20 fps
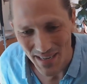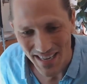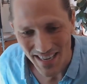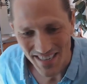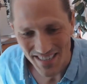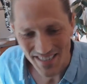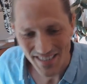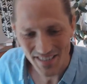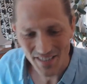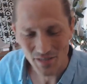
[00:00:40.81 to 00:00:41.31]

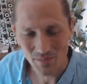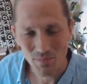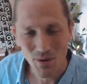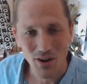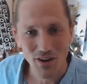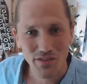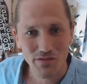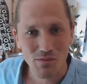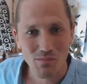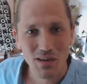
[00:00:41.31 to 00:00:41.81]
because this is
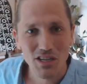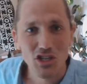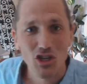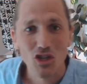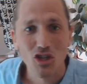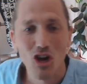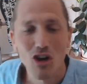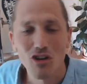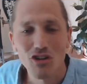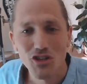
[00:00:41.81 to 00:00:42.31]
part of a much
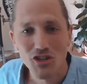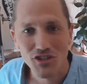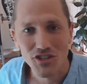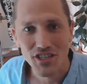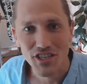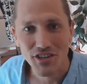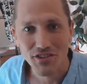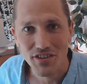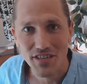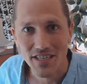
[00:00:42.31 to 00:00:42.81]
larger
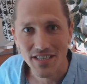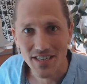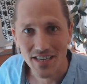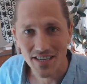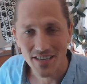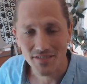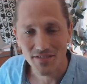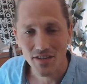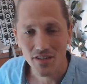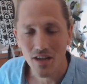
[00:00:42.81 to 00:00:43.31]
series that
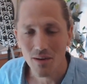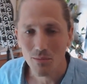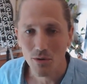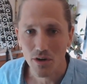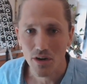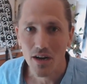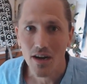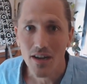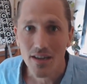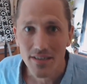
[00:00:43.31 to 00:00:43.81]
gives a lot more
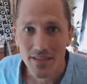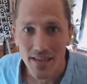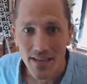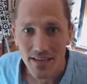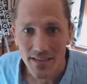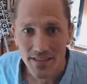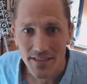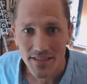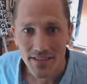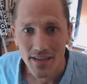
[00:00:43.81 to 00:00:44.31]

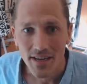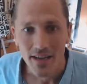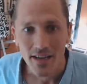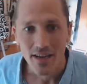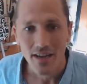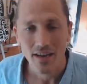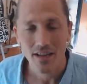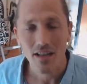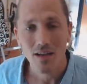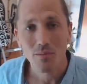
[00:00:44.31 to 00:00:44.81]
context
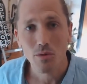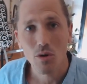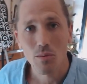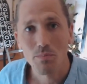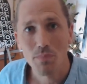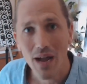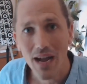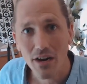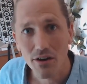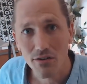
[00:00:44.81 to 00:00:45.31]
and a lot more
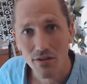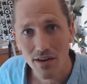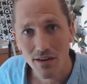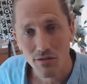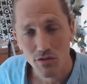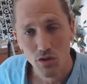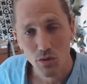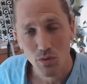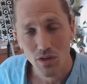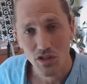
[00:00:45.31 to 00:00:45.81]

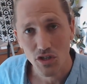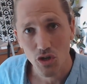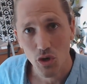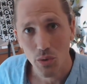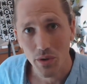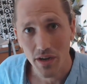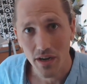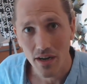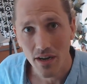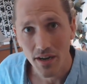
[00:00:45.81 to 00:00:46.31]
background to what's
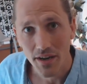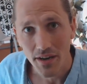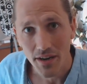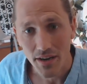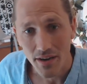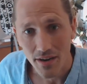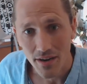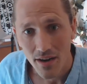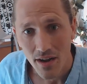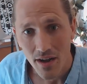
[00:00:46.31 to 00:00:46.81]
going on
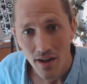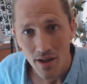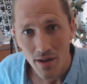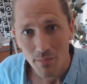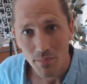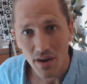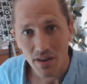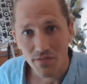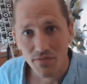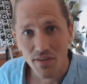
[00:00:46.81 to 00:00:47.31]
here.
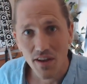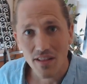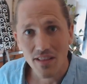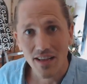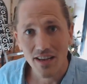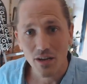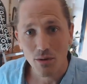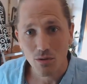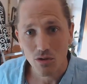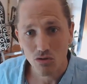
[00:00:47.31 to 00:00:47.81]
But I felt
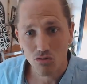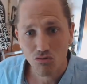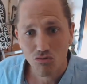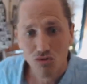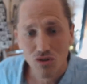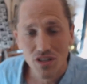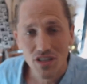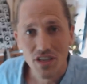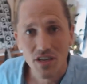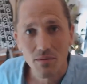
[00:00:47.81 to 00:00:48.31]
like it was
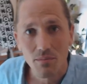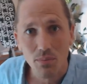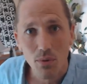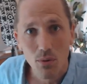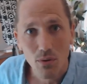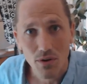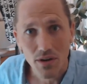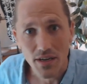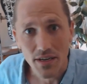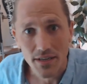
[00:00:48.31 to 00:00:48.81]
really
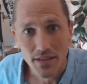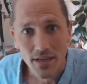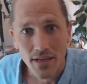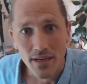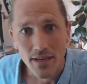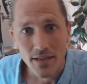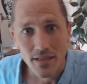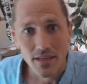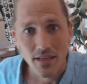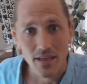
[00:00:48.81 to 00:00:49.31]
important
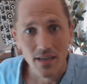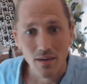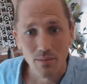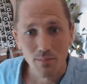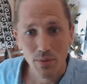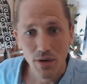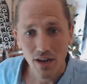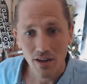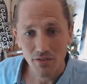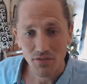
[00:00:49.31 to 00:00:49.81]
to
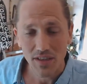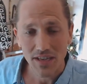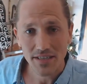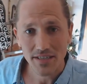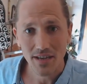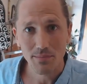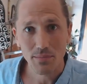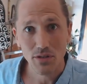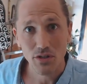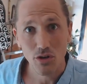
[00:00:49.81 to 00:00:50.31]
put out this
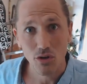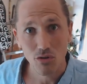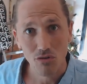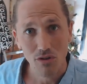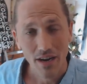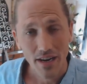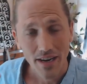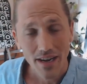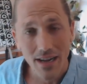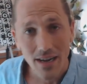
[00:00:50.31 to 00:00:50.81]
episode
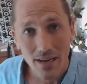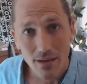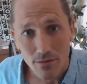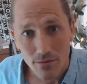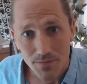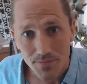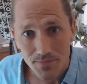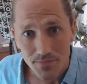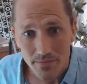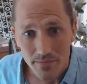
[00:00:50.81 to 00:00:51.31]
right now
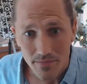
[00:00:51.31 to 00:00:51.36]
